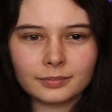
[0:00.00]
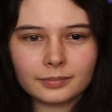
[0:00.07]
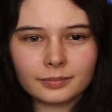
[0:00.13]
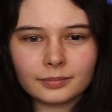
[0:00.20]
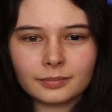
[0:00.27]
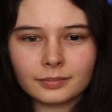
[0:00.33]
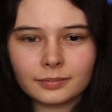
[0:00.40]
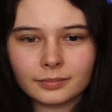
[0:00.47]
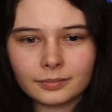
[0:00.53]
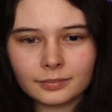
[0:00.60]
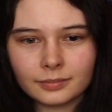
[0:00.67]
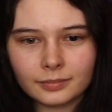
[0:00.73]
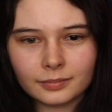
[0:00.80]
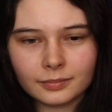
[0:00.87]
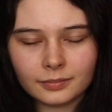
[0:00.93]

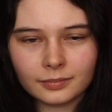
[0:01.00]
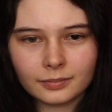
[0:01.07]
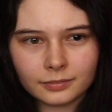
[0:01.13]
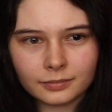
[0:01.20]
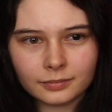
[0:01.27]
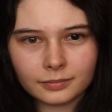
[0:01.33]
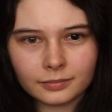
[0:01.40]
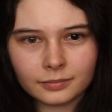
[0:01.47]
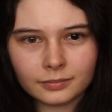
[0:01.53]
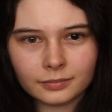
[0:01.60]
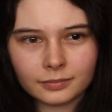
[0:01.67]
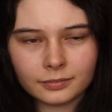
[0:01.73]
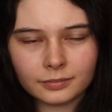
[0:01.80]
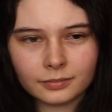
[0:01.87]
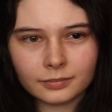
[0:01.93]

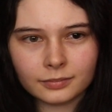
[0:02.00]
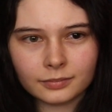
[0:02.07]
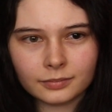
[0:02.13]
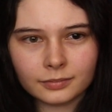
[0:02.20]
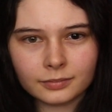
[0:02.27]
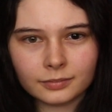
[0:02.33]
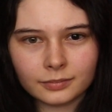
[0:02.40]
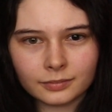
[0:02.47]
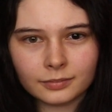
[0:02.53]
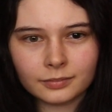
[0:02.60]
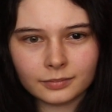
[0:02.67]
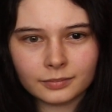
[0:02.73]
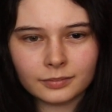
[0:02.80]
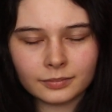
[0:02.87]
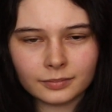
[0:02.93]

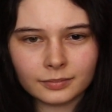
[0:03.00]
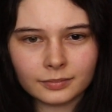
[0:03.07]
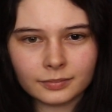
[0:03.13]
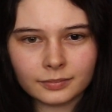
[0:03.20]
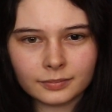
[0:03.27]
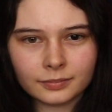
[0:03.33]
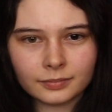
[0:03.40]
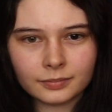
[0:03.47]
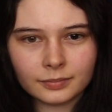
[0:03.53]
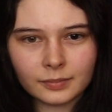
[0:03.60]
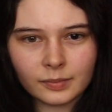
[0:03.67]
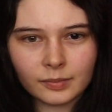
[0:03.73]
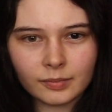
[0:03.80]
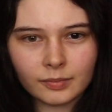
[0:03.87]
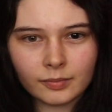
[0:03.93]

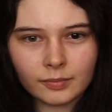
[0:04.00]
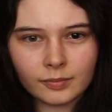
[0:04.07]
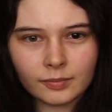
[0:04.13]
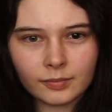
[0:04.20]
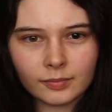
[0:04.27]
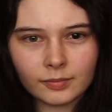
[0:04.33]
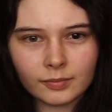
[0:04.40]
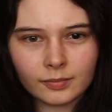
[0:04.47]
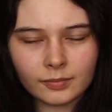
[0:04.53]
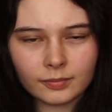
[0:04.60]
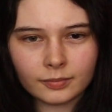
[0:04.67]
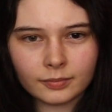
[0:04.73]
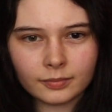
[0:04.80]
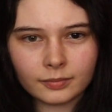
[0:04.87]
This person isn't speaking.